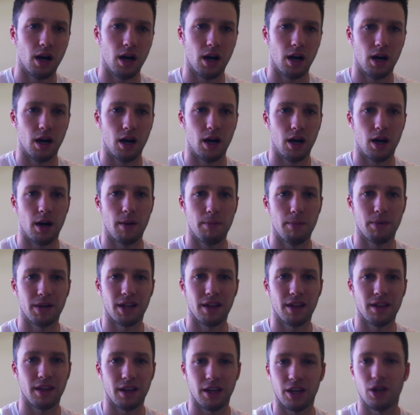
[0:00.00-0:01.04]
but
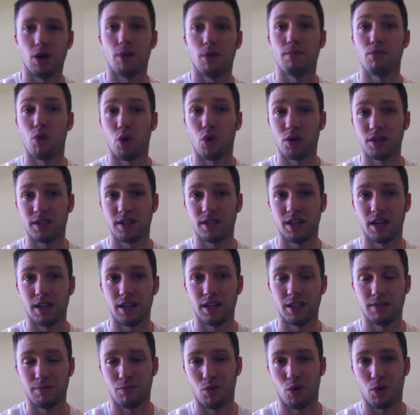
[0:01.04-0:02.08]
I think more
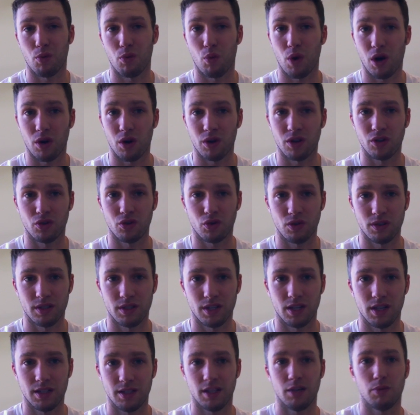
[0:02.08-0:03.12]
studies, more well-controlled
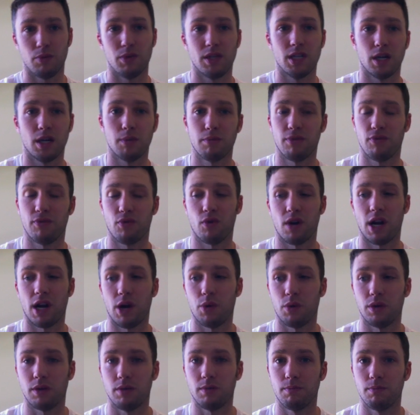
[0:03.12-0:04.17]
studies need to be done before
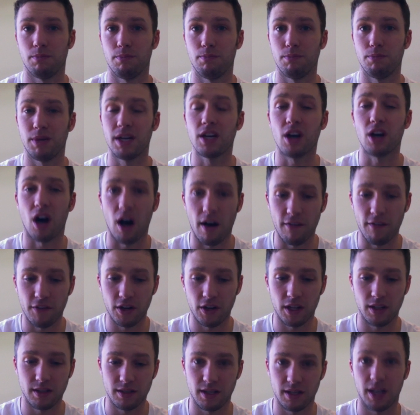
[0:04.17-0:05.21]
I would be
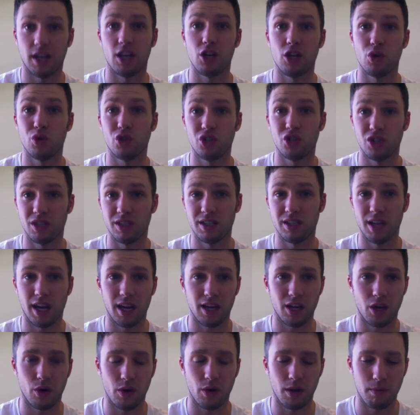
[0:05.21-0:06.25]
confident in saying you should take
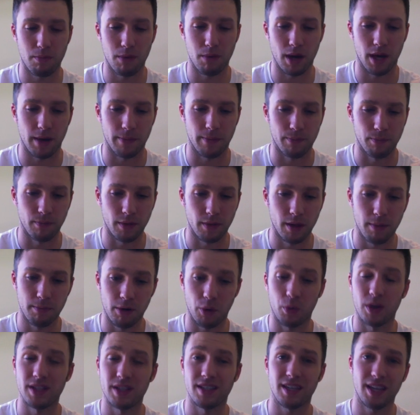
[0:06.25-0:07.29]
Yohimbe. But
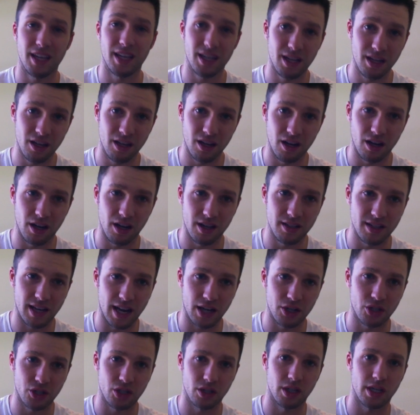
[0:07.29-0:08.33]
what's in here is
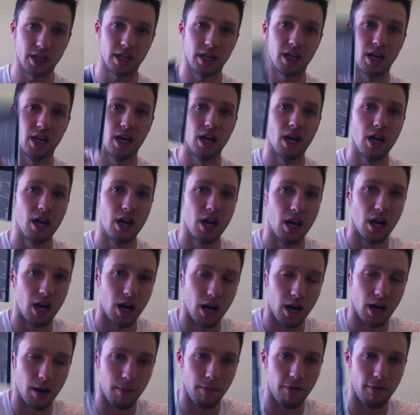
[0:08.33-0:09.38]
actually
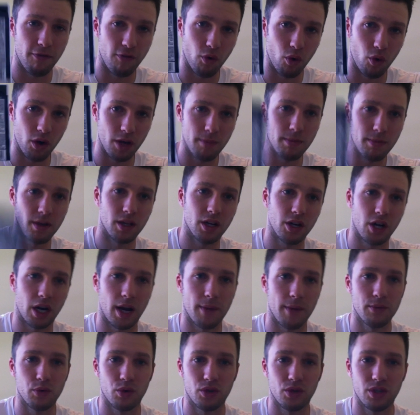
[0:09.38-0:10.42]
40
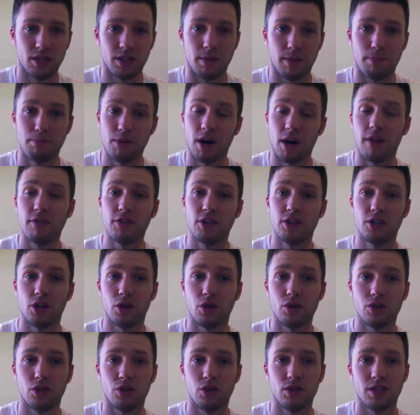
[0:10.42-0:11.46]
milligrams, which is above the
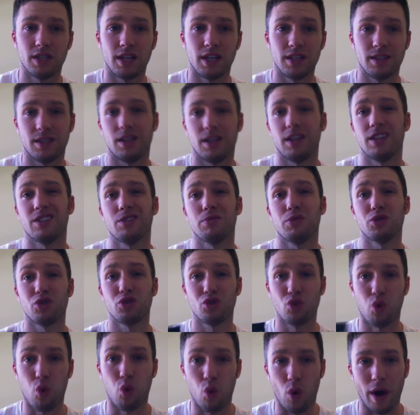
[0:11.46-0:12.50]
dose used in that study. It's almost
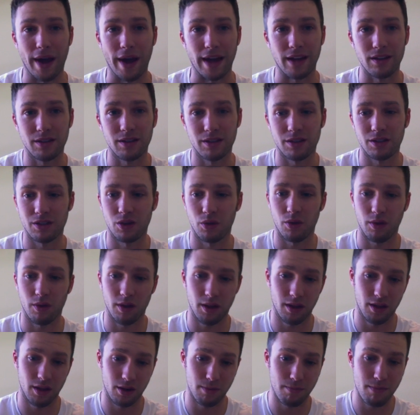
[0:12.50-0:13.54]
twice. So
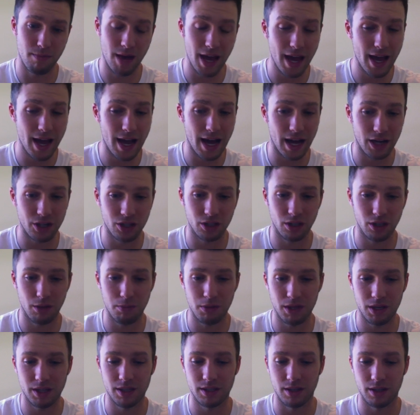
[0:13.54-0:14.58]
there may actually
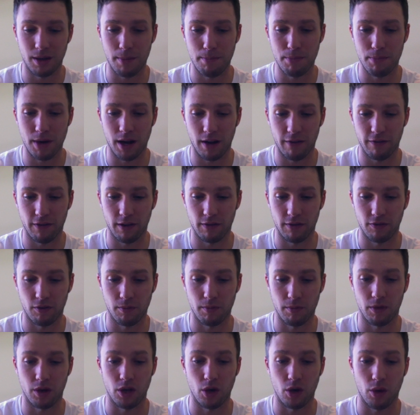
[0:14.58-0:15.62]
be some benefit
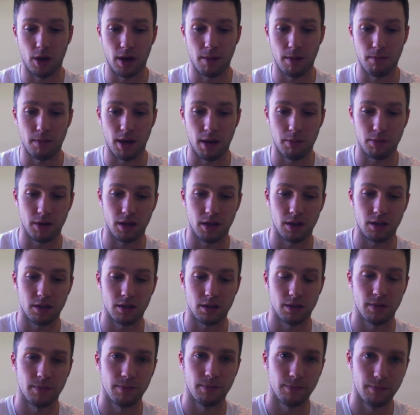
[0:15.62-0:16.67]
from the Yohimbe
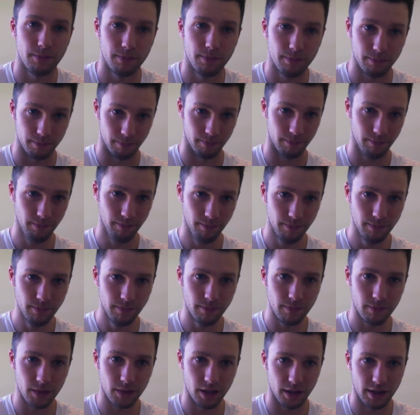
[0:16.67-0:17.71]
piece.
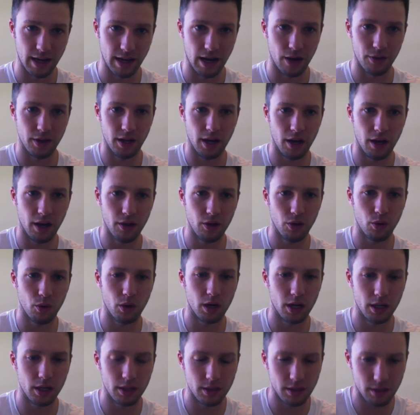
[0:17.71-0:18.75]
Now the other
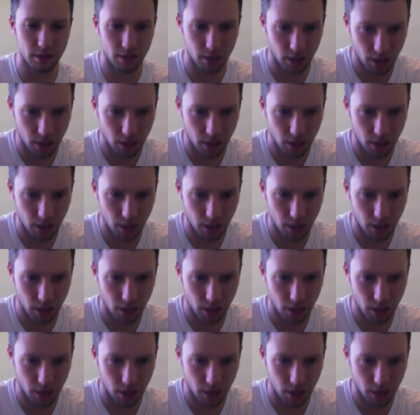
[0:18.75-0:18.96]
ones,